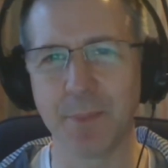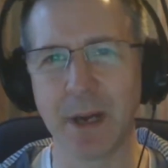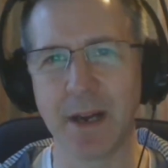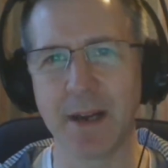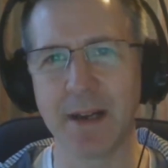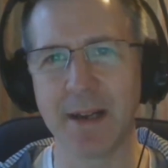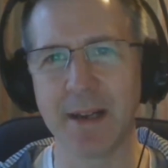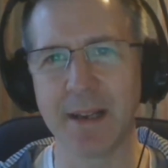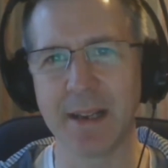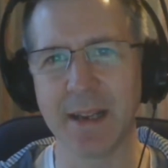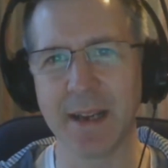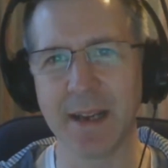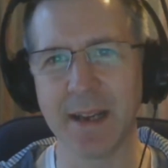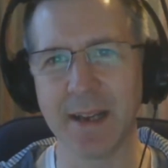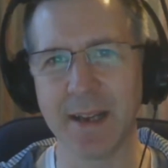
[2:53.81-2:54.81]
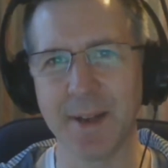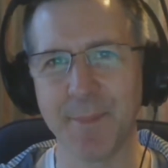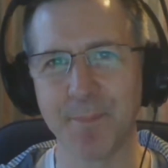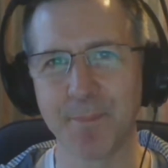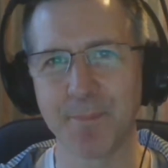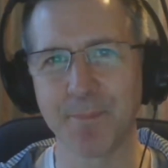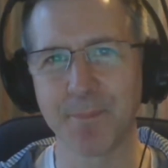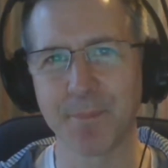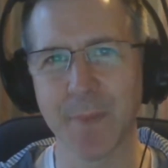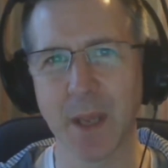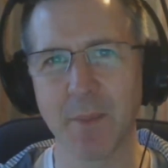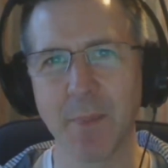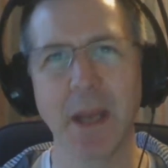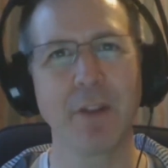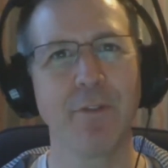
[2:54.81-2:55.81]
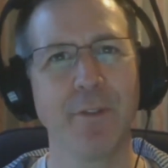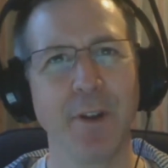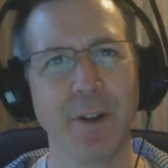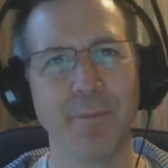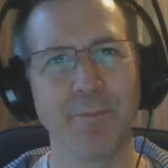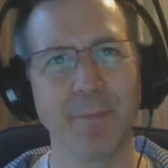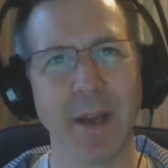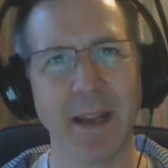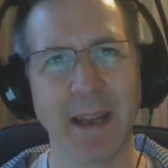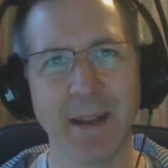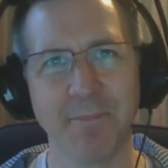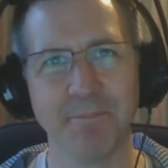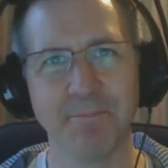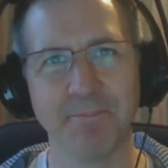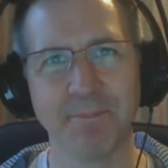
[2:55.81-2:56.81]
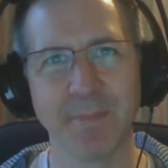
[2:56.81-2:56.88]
my microphone again.